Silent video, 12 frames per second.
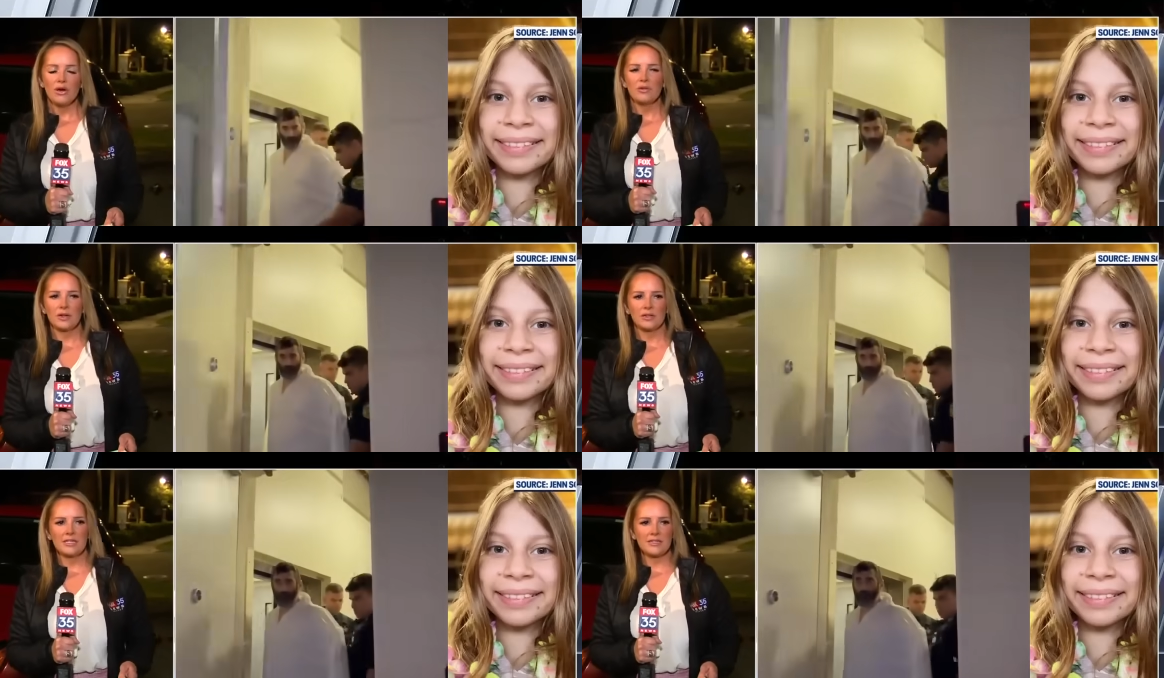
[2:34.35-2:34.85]

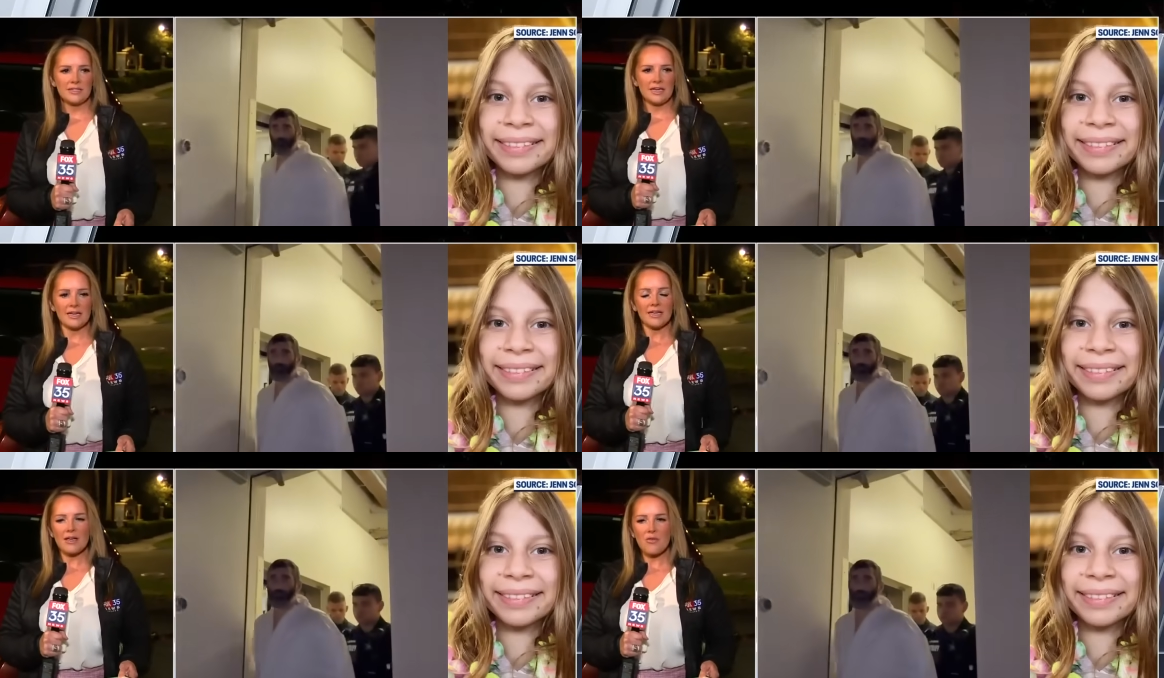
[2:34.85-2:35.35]

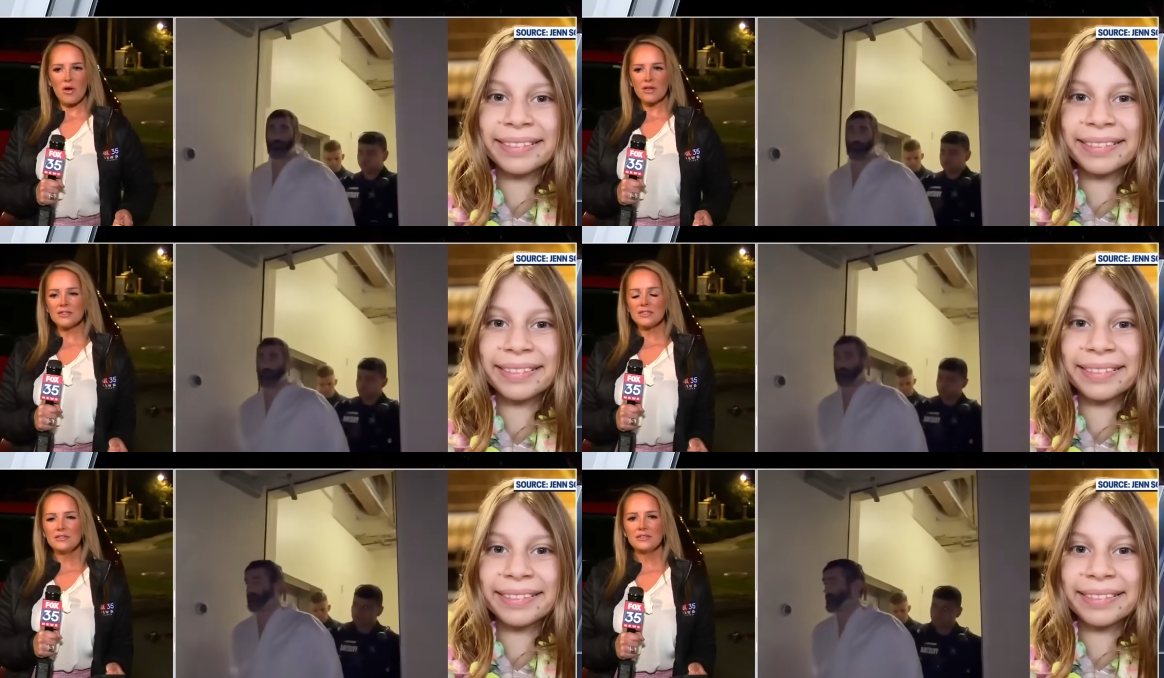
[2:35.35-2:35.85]
Speaker 1: Marlisa, it
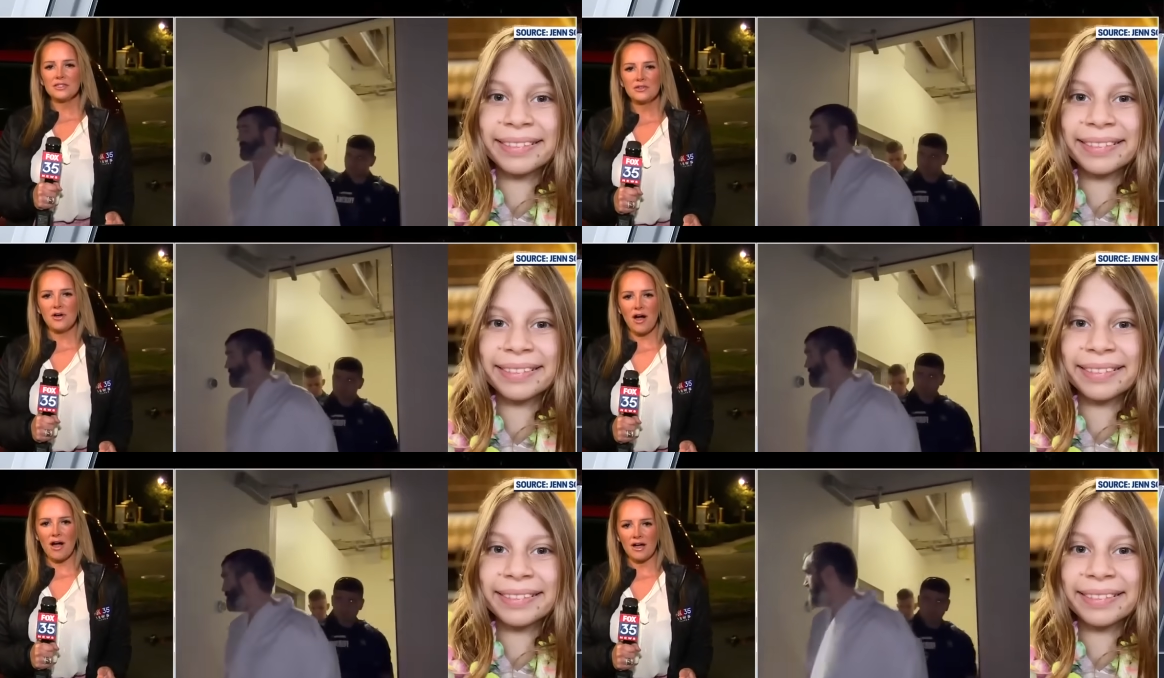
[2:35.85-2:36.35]
was a little
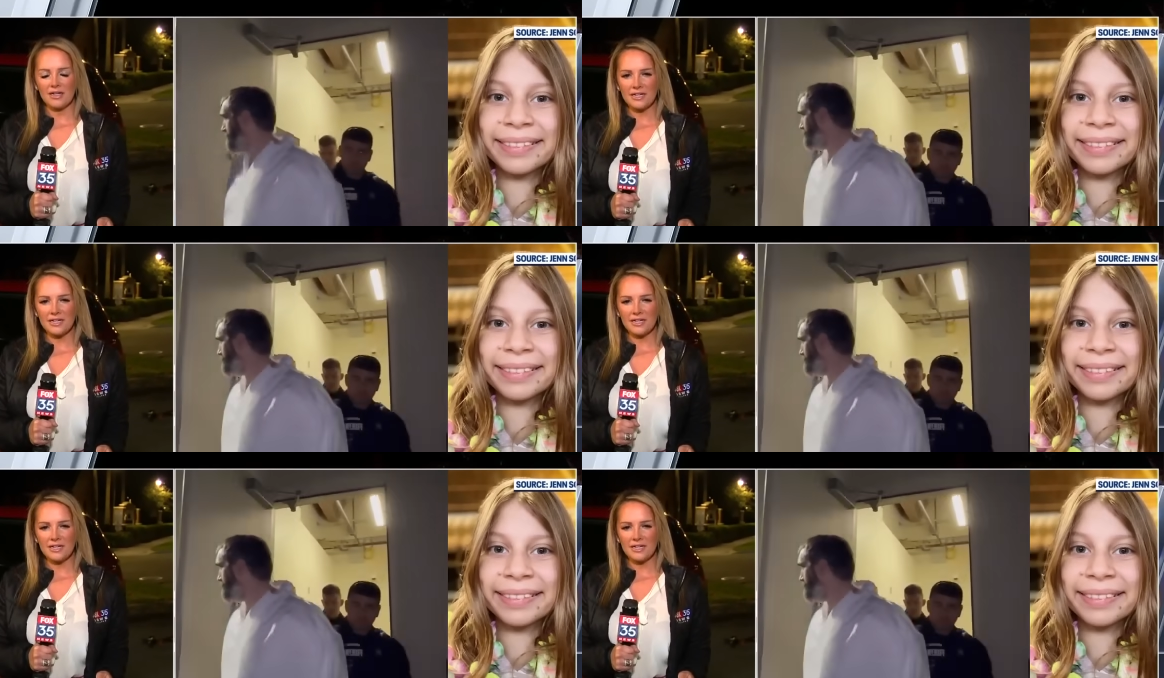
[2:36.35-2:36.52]
odd, and